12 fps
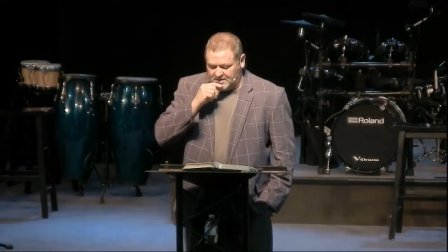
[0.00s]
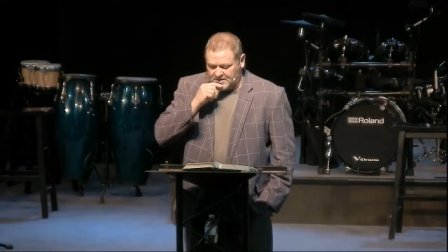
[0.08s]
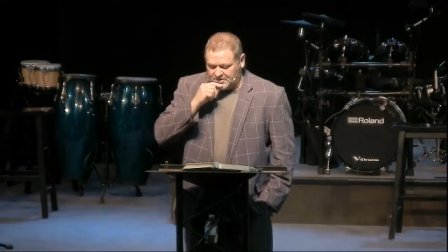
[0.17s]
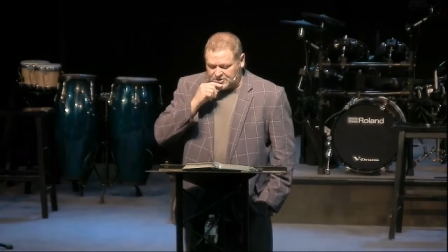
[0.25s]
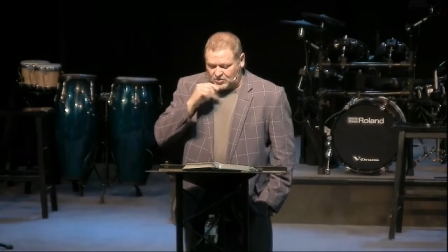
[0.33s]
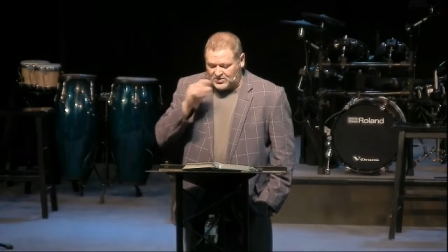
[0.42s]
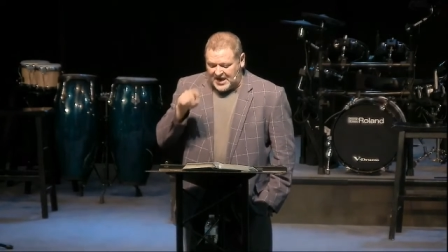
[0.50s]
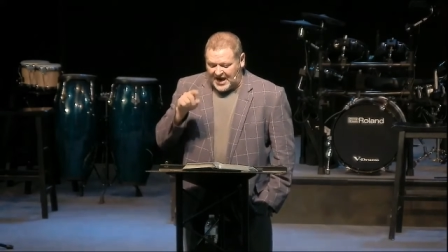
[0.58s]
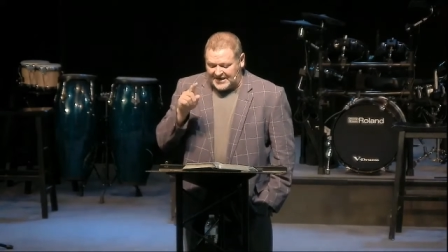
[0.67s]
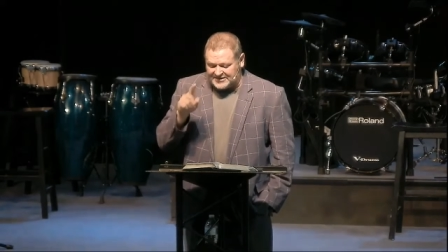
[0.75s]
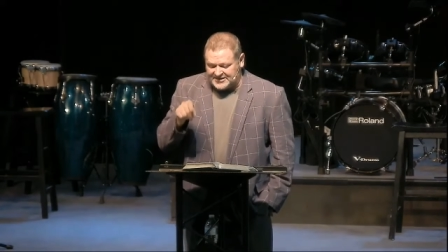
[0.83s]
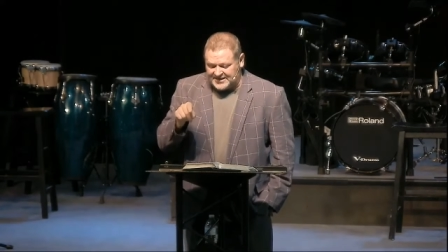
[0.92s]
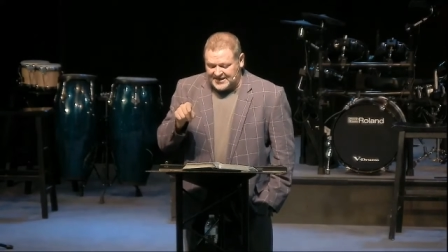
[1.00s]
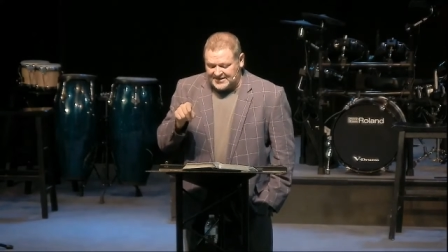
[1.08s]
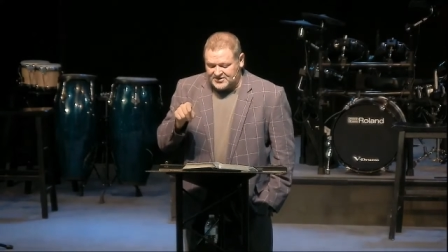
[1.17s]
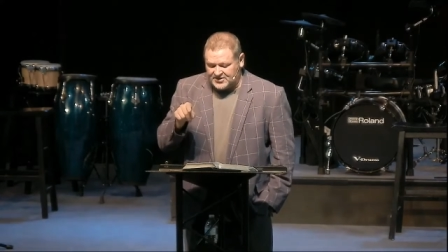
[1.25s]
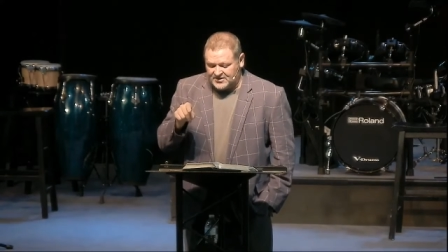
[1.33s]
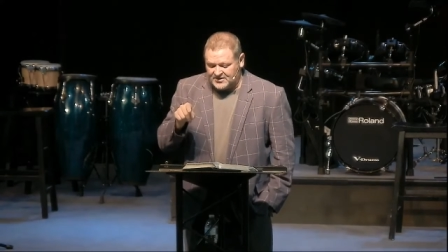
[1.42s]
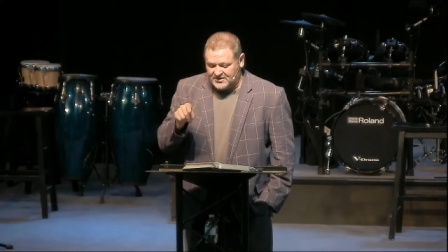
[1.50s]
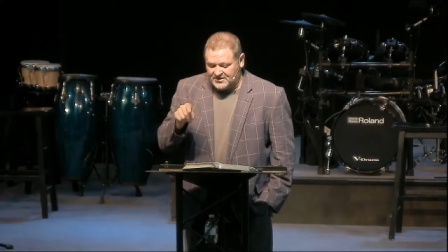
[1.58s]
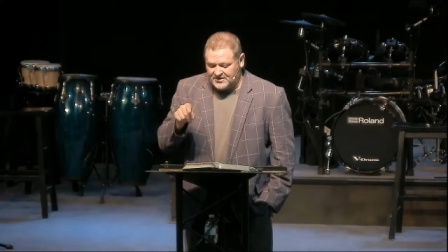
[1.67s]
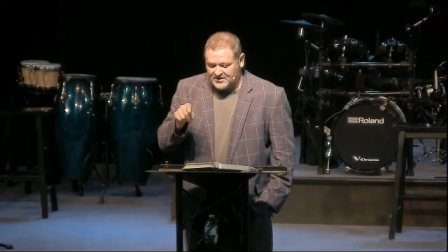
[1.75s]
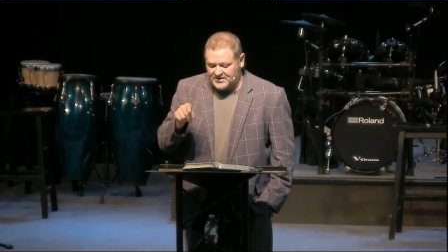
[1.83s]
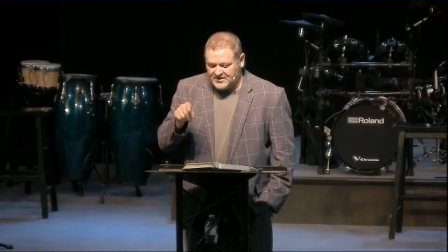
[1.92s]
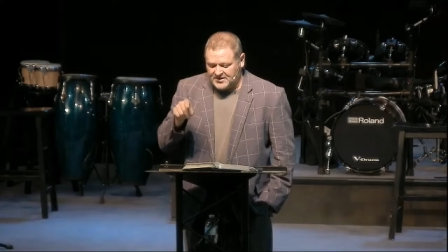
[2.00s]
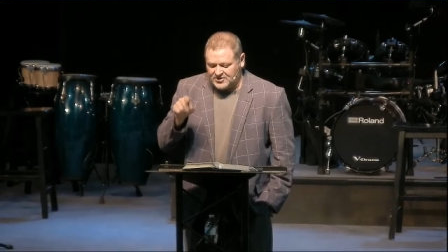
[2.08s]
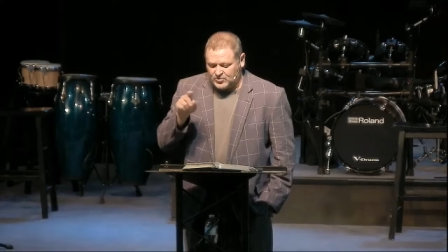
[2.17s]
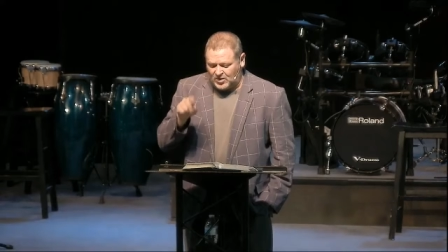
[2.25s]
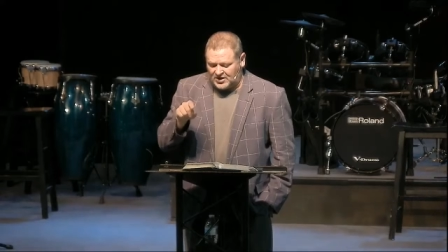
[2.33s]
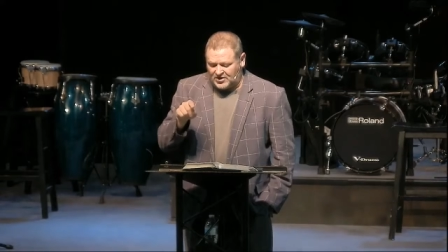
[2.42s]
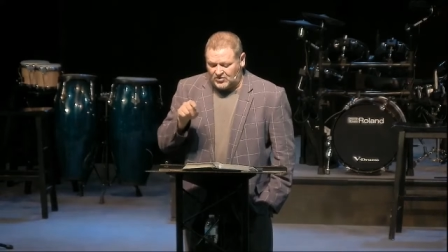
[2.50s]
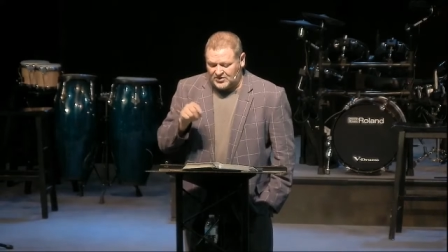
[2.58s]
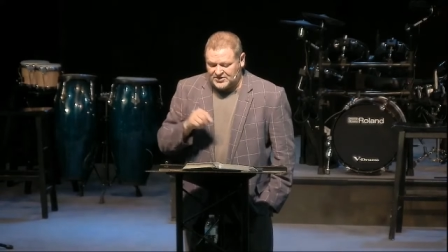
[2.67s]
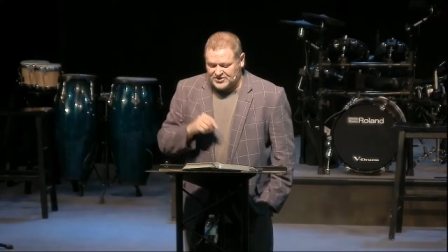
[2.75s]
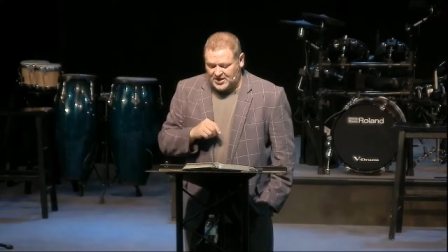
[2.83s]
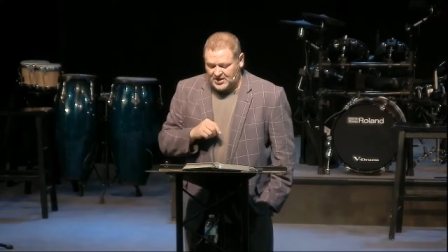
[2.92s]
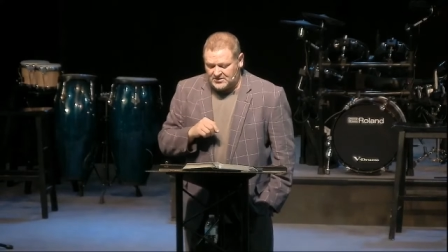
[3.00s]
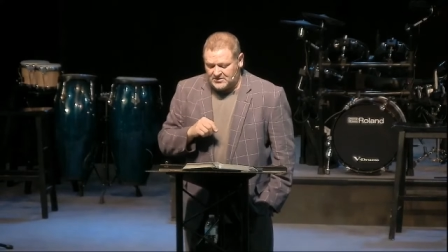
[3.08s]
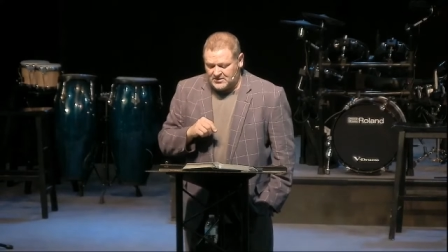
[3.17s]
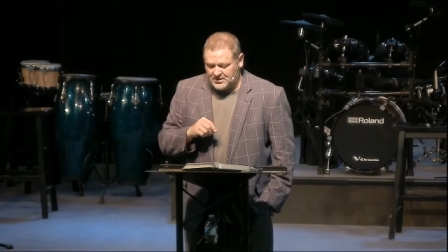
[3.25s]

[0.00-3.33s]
So God sent his one and only Son,